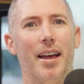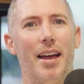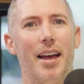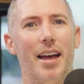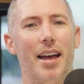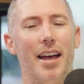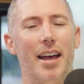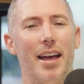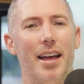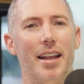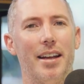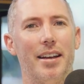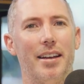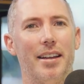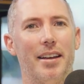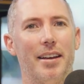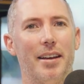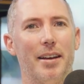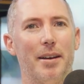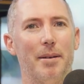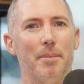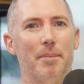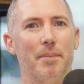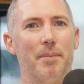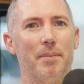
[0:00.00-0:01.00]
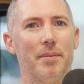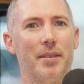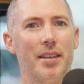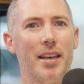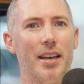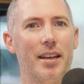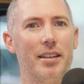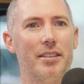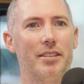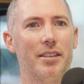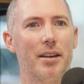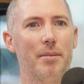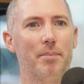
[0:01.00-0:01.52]
And
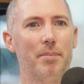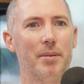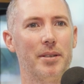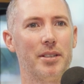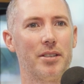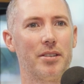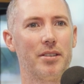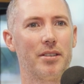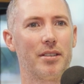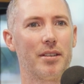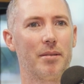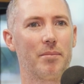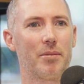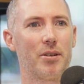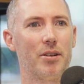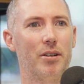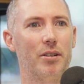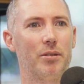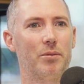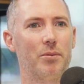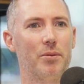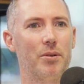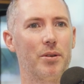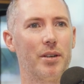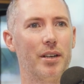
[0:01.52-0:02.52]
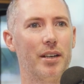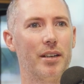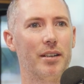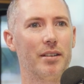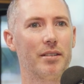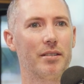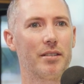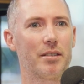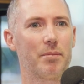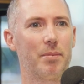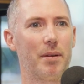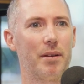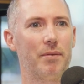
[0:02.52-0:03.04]
jump into some cold water,
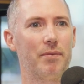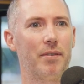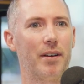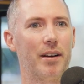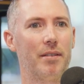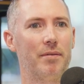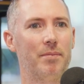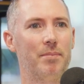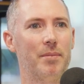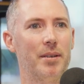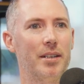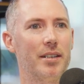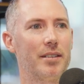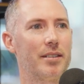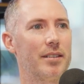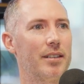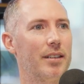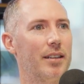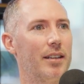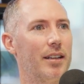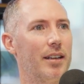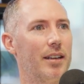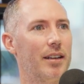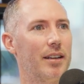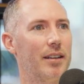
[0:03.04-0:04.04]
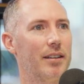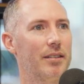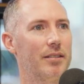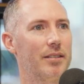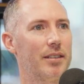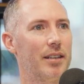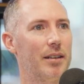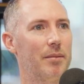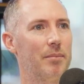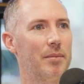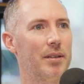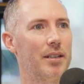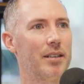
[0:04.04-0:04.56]
spend 5 minutes in there,
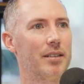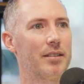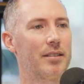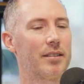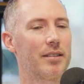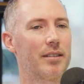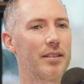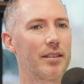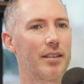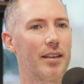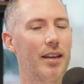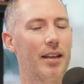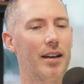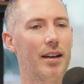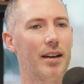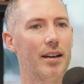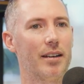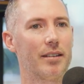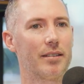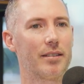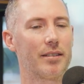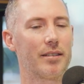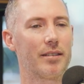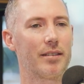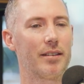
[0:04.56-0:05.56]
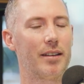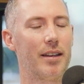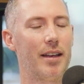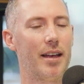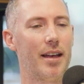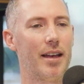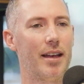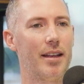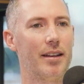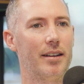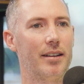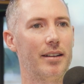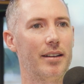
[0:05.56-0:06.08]
10 minutes, get out,
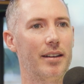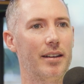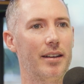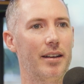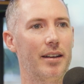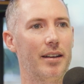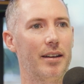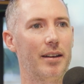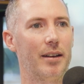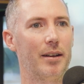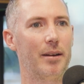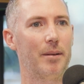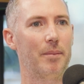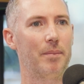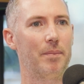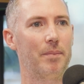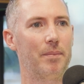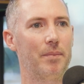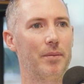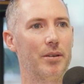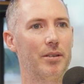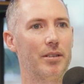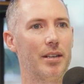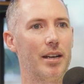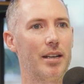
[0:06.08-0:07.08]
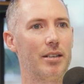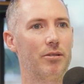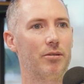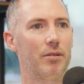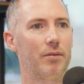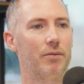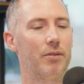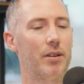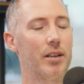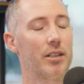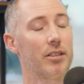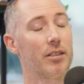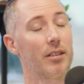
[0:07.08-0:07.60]
and your day's
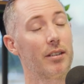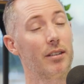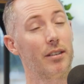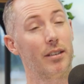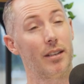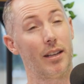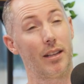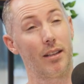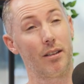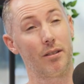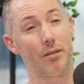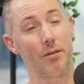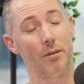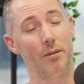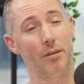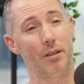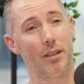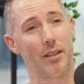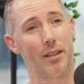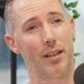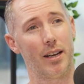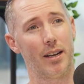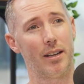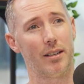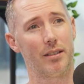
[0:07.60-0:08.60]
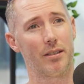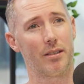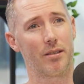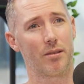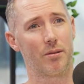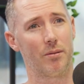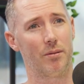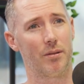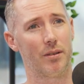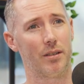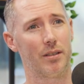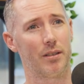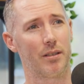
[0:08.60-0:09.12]
refreshed. Another tool on that is
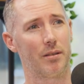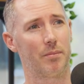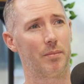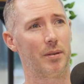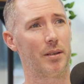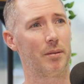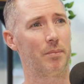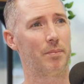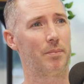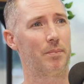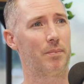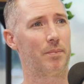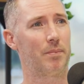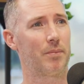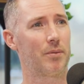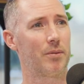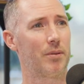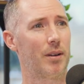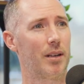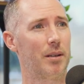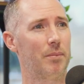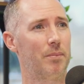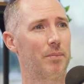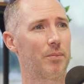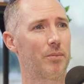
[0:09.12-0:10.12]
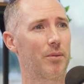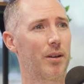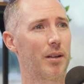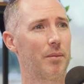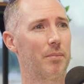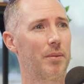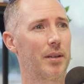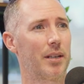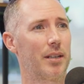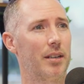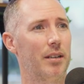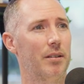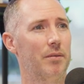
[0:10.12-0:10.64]
saunas has been quite a
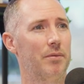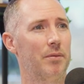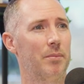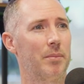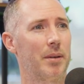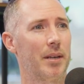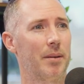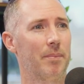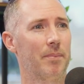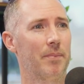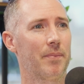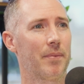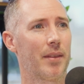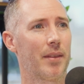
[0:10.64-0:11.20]
big deal for me,